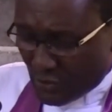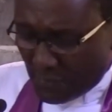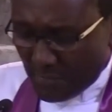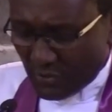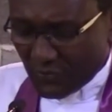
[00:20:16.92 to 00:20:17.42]

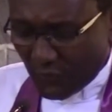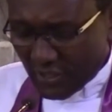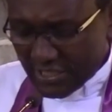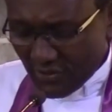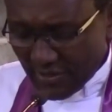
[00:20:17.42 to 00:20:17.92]
To be able to
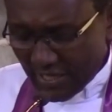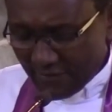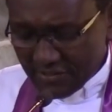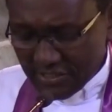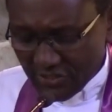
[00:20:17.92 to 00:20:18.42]
focus on the
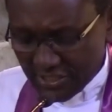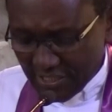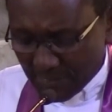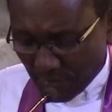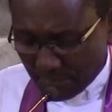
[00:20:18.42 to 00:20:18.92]
heavenly
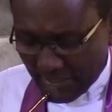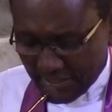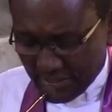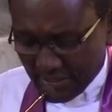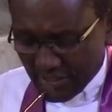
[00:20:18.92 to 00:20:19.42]
treasures
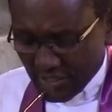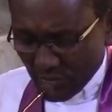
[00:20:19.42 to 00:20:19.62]
properly,